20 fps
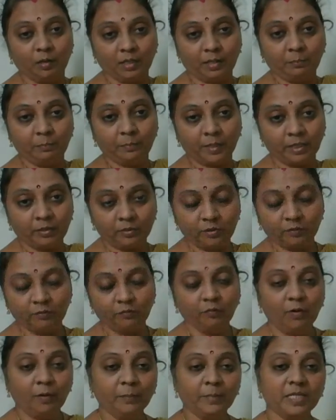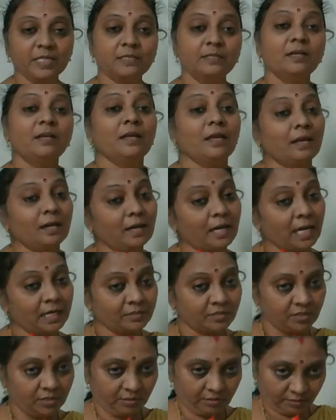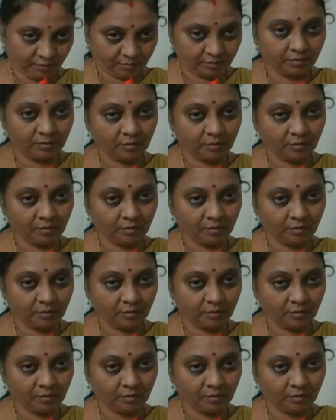comparative form is latter.